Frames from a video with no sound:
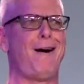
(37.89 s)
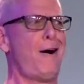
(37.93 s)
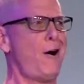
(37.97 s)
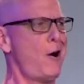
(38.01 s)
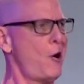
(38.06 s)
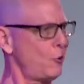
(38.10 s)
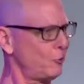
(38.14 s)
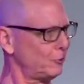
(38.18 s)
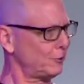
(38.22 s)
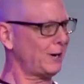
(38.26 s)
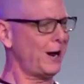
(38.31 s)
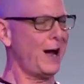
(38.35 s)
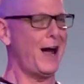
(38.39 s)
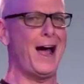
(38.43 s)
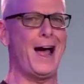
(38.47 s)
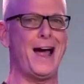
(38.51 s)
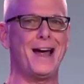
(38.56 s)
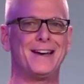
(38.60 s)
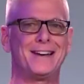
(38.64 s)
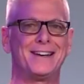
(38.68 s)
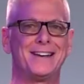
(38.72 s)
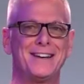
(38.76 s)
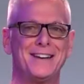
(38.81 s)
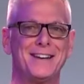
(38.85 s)
All
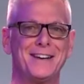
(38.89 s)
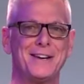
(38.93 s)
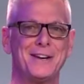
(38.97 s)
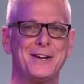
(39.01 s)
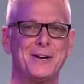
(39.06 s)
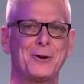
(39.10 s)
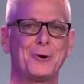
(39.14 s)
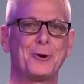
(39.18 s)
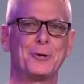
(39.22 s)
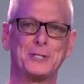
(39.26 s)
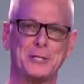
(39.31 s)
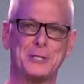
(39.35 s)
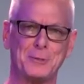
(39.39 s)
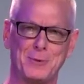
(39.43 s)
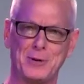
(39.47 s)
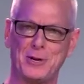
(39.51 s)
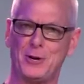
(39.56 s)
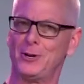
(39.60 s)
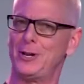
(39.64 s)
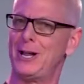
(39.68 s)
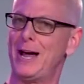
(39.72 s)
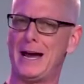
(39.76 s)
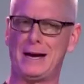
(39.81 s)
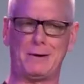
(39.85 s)
right. Of course, some of you are
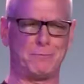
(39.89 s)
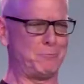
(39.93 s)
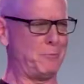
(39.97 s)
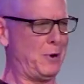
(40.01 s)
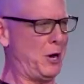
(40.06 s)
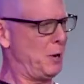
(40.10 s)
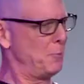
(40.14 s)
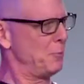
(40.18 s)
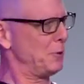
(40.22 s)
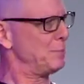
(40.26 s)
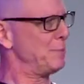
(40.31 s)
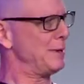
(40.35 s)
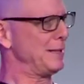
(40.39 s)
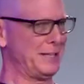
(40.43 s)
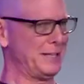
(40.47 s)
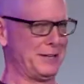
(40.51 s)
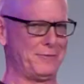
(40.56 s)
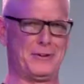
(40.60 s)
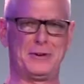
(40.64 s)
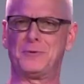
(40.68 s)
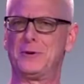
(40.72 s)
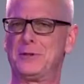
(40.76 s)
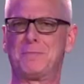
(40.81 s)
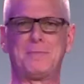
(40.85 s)
like, mom would be
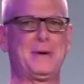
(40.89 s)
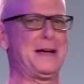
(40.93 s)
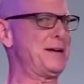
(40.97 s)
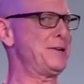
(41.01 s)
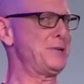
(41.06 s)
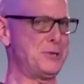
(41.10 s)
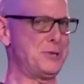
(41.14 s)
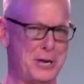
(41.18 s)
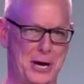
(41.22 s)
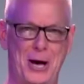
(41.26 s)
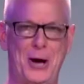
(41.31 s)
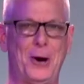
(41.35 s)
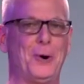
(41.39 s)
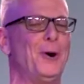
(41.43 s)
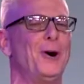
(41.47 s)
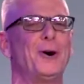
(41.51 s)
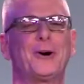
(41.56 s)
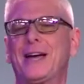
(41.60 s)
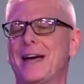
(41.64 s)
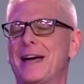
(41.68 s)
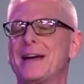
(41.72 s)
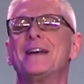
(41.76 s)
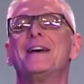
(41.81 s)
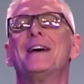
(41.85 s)
living with me. No.
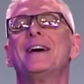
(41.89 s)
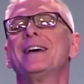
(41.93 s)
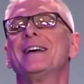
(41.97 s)
Okay.